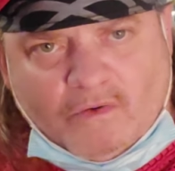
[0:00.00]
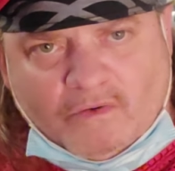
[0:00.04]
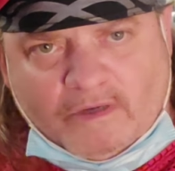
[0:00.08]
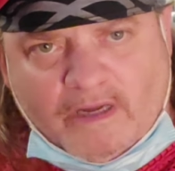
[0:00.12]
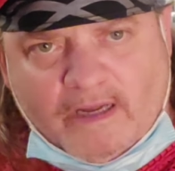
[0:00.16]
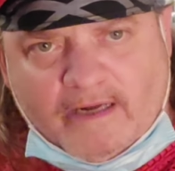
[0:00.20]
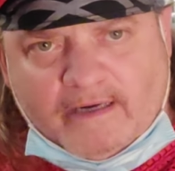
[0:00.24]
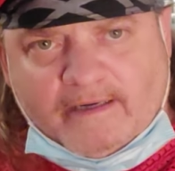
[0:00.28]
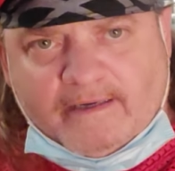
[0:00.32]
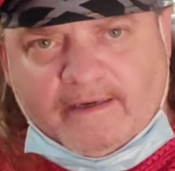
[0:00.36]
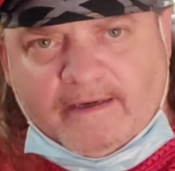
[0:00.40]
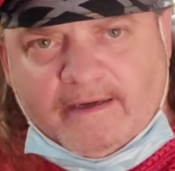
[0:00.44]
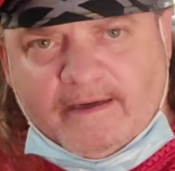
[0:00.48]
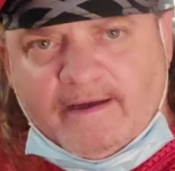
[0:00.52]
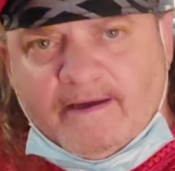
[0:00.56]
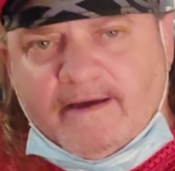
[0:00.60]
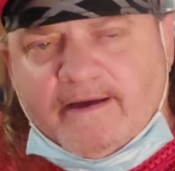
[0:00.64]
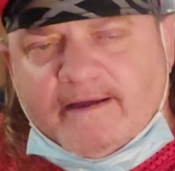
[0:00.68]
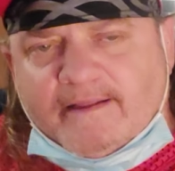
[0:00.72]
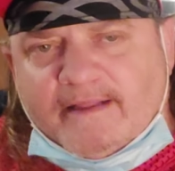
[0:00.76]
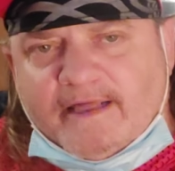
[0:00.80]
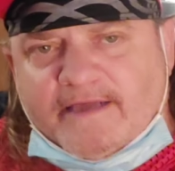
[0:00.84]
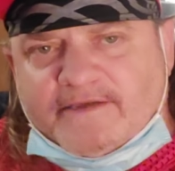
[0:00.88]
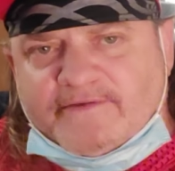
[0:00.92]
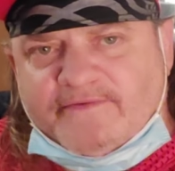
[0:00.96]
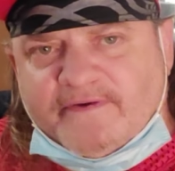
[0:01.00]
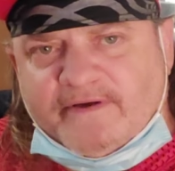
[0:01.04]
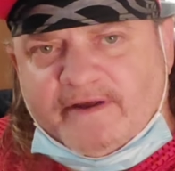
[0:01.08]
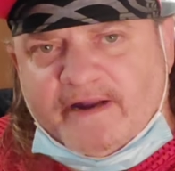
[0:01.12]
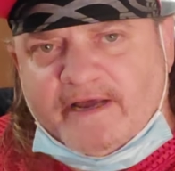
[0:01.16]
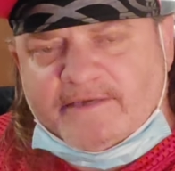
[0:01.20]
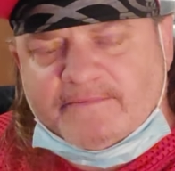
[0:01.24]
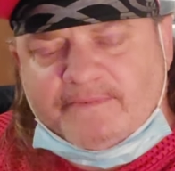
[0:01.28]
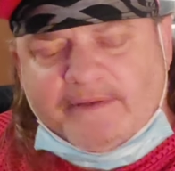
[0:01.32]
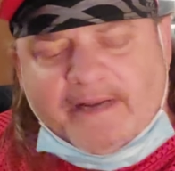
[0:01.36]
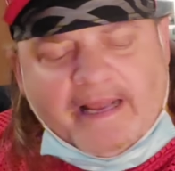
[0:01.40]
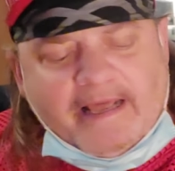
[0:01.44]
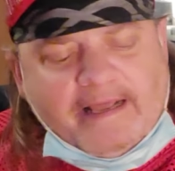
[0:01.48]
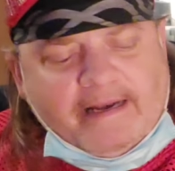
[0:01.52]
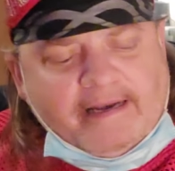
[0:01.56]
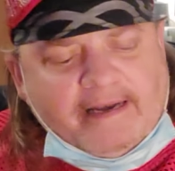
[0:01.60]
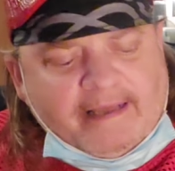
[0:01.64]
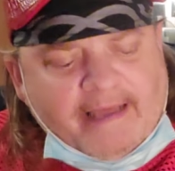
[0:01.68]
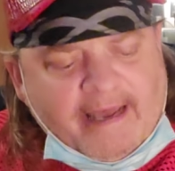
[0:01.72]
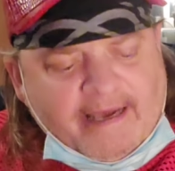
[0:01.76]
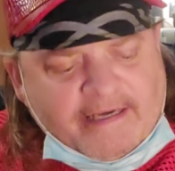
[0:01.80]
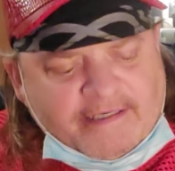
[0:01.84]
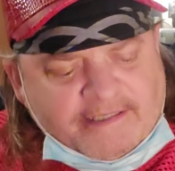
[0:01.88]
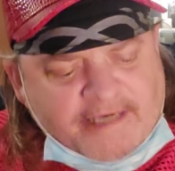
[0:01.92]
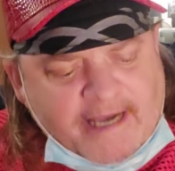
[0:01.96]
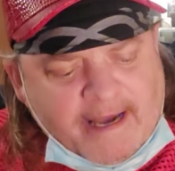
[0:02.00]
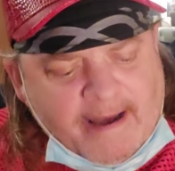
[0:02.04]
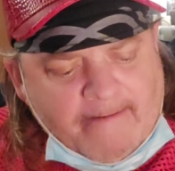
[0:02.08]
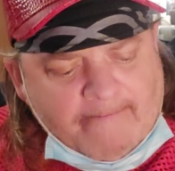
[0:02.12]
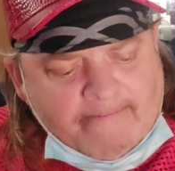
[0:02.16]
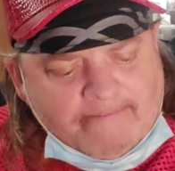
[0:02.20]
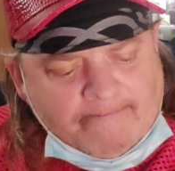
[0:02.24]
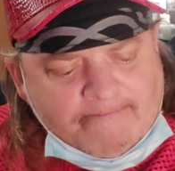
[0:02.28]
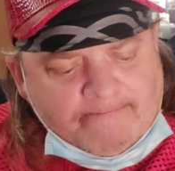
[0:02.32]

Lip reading: lot of classified heads. But in any case, yeah,